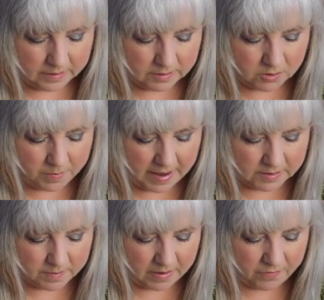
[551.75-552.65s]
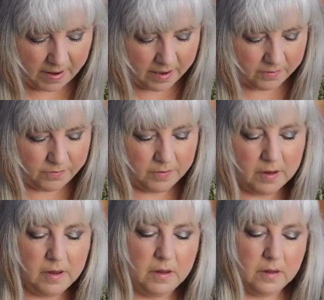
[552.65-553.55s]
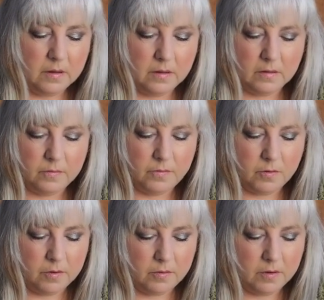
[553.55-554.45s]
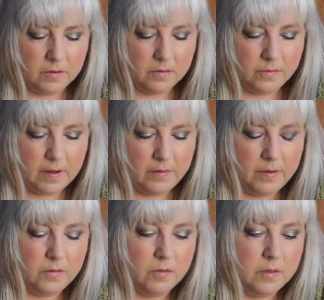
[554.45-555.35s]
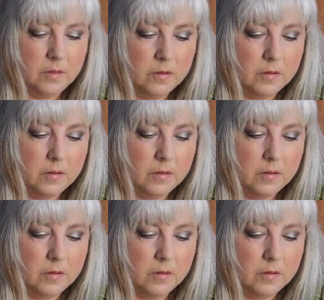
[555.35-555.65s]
Let's go back to my 400, 500th.